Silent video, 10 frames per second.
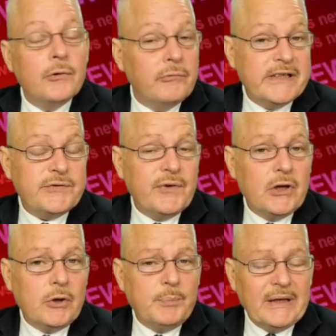The
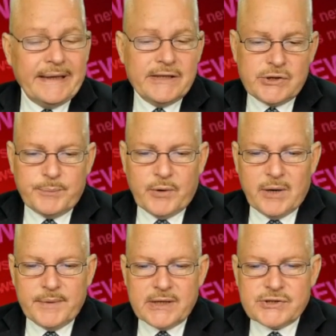Reidsville Police
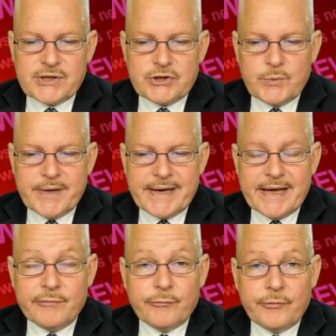Department is issuing
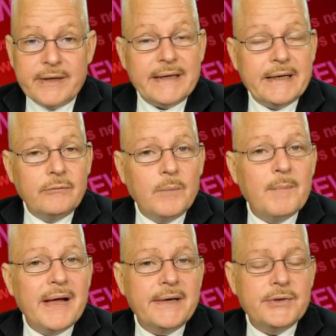a friendly
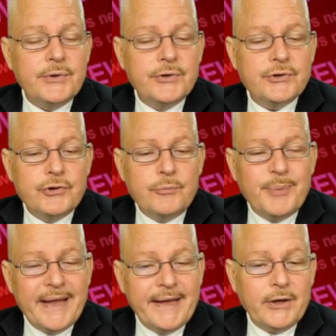reminder to
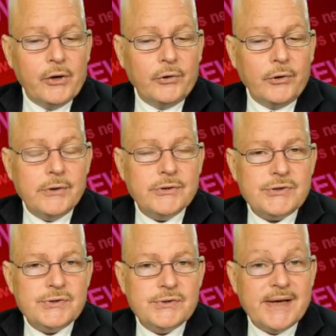pet
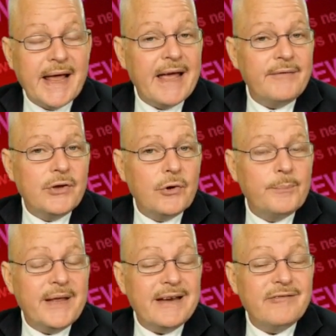owners that having your
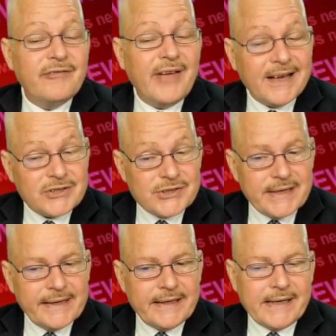pet
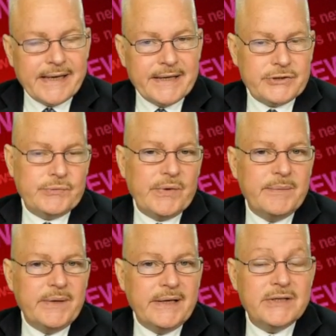vaccinated against
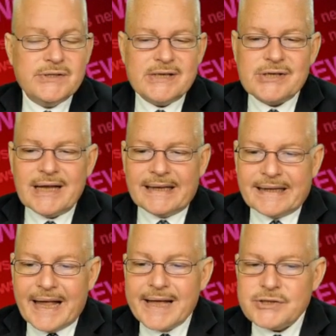rabies is a
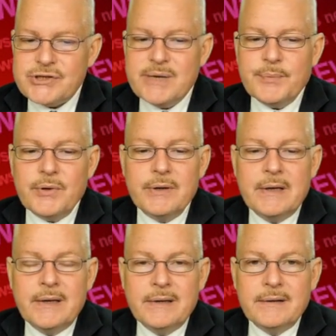lot cheaper
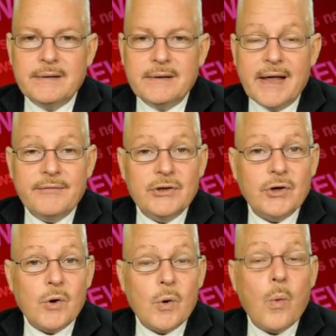than having to
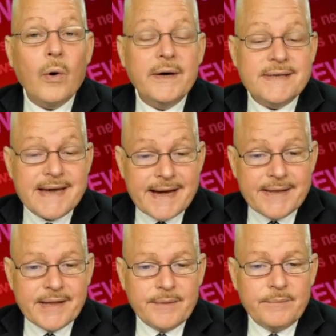quarantine
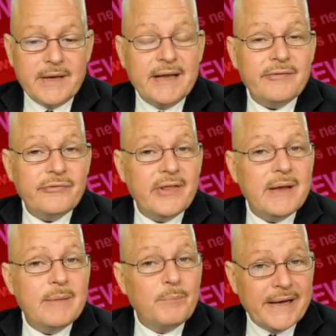them if
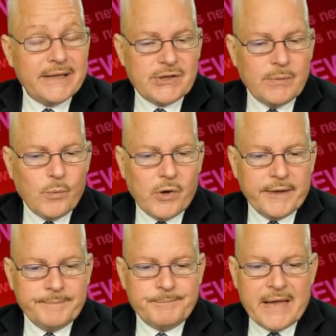they bite
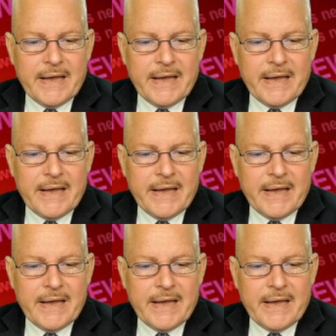someone.